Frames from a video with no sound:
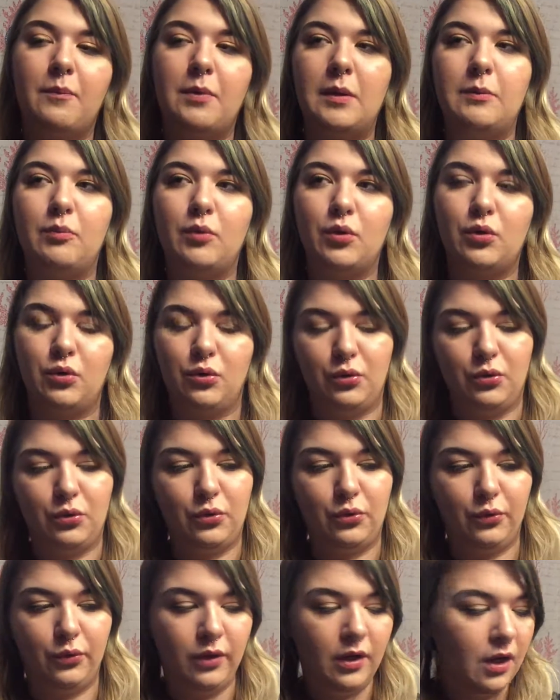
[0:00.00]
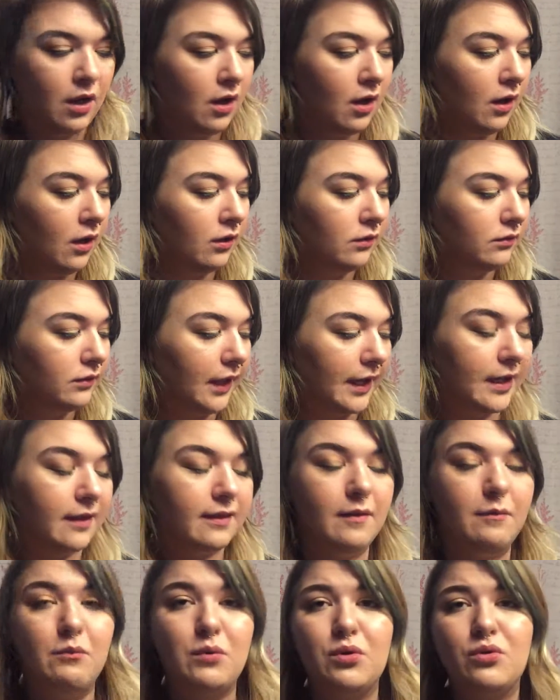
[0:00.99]
The people who like
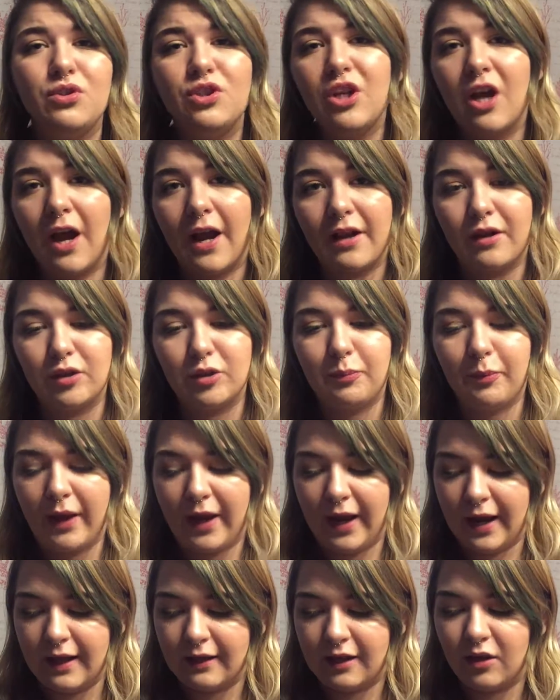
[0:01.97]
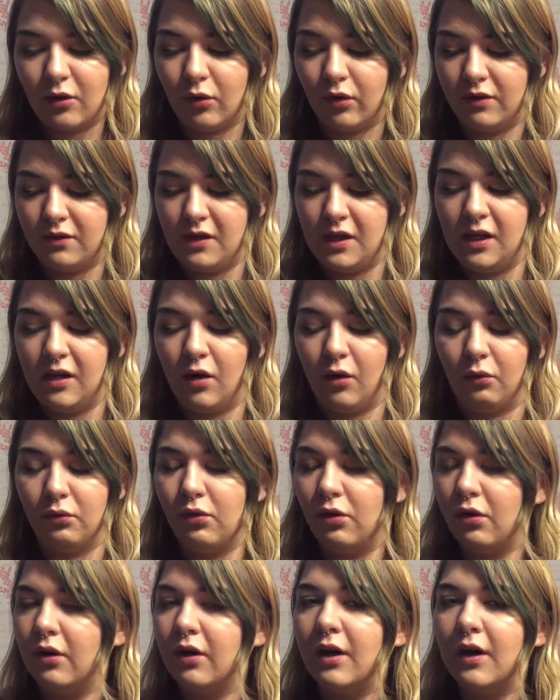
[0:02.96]
the Moonchild palette or the
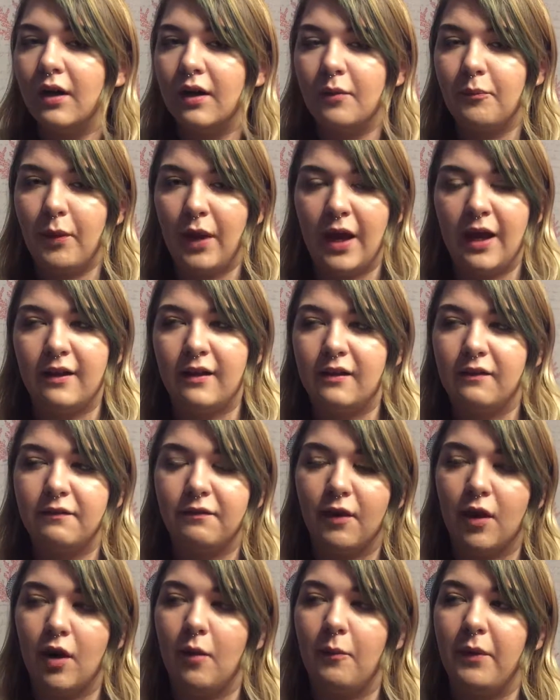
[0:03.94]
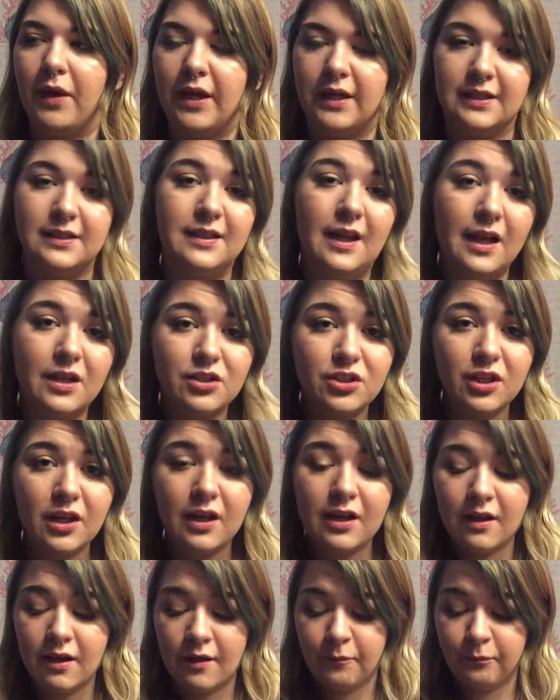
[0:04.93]
Aurora palette from
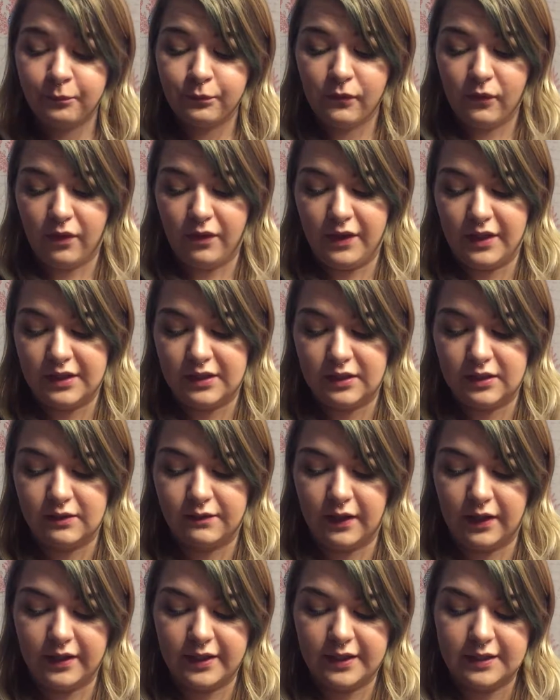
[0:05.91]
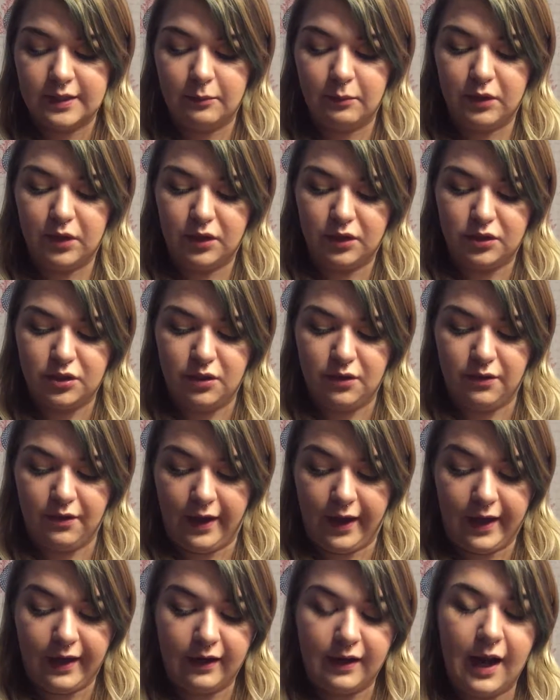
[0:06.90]
Anastasia, this is very similar to
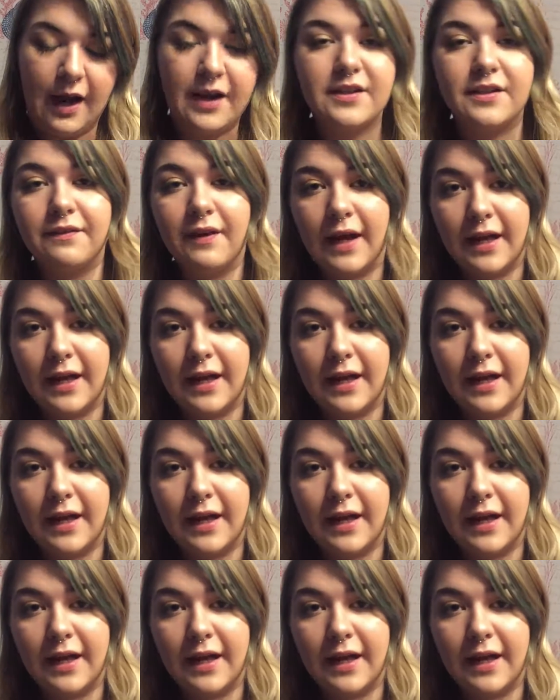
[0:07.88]
that kind of